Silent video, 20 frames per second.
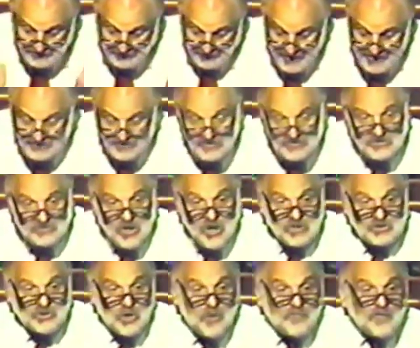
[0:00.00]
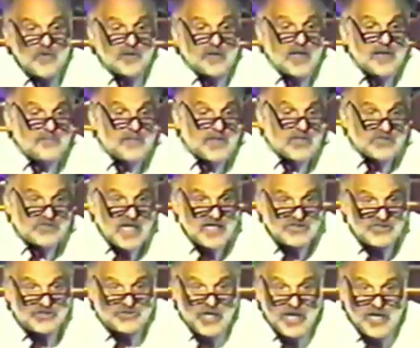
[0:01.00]
the blessing starts over again because
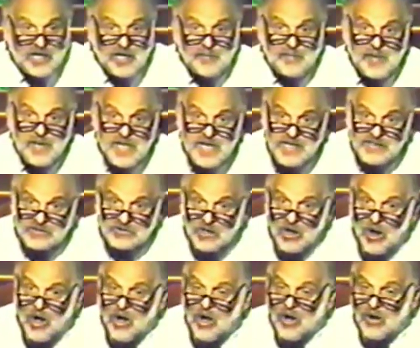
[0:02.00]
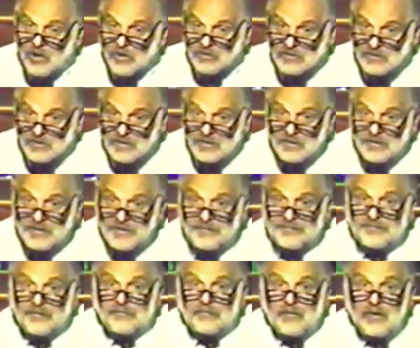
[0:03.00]
that's Jacob and Esau.
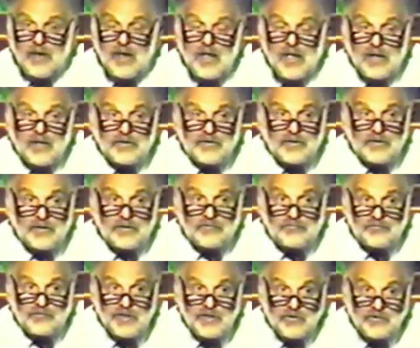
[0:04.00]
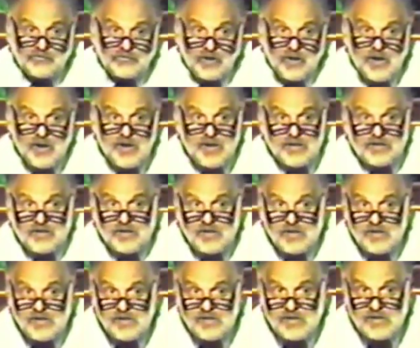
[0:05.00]
He said, well, it feels like
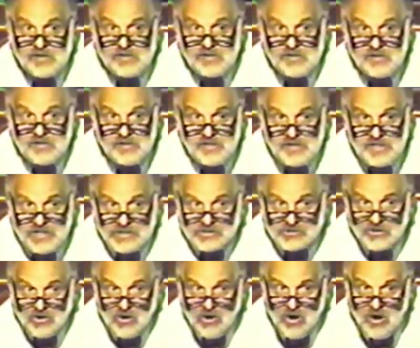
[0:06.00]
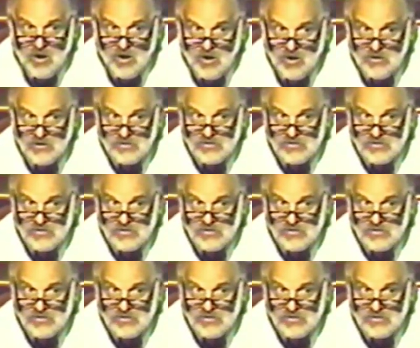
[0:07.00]
Esau.